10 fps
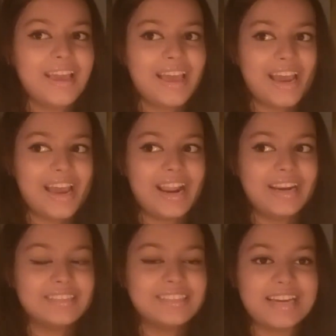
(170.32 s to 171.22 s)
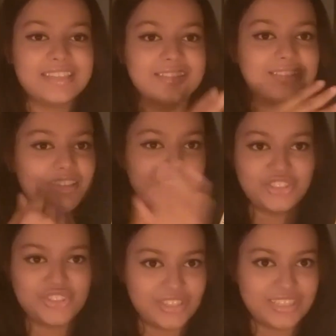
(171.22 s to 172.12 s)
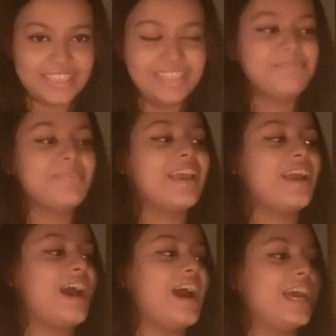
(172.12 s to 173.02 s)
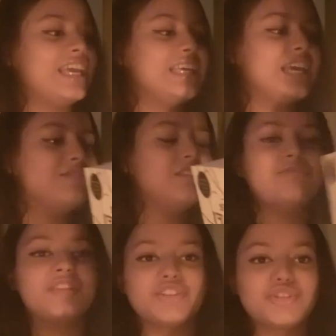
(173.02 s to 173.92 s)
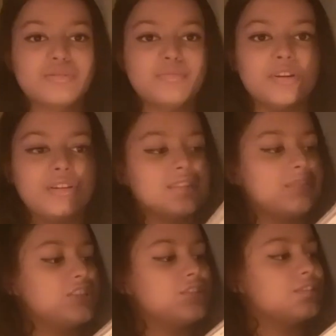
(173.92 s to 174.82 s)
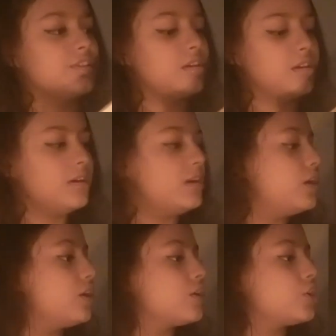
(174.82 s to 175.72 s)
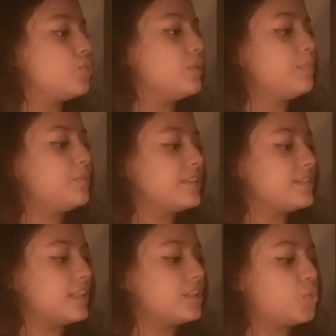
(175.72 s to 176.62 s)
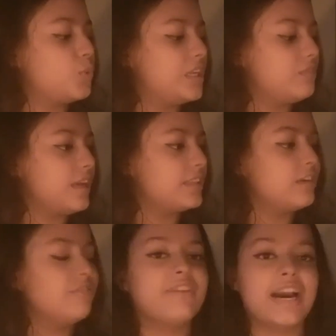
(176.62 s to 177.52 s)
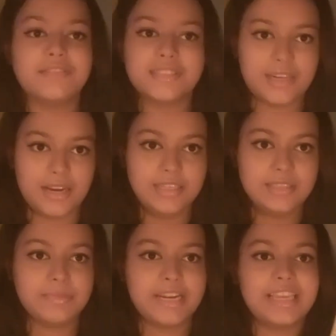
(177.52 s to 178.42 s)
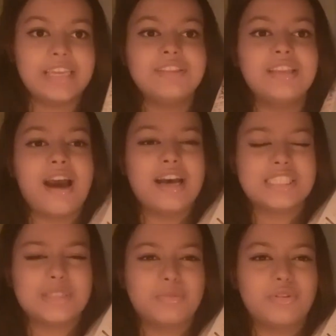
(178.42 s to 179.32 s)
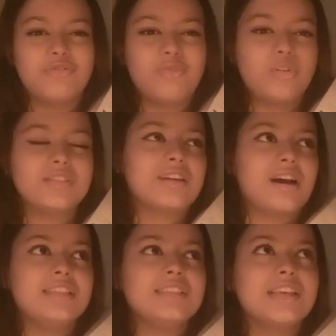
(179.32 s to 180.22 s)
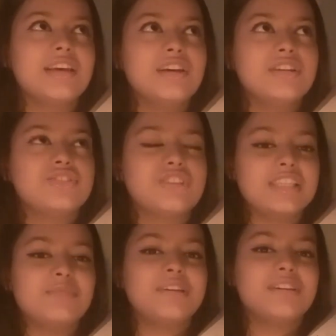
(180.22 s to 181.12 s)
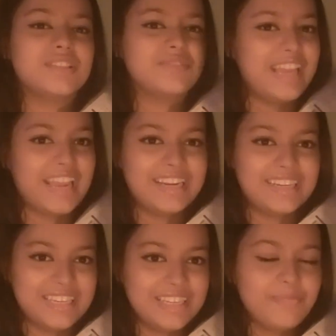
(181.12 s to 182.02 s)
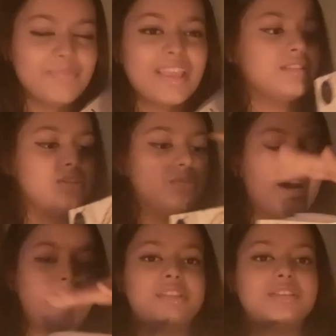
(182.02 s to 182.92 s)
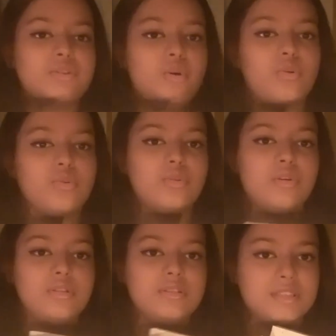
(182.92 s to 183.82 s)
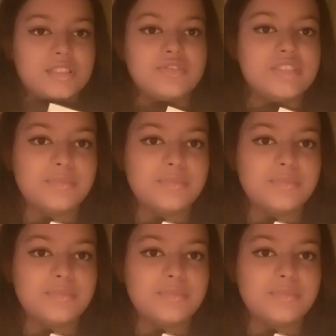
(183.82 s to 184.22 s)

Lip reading: and that is her journey. I gave the first two books, which is the Cruel Prince and the Queen of Nothing, 5 stars, but I gave the last book 4 stars just because of the ending. Throughout these 3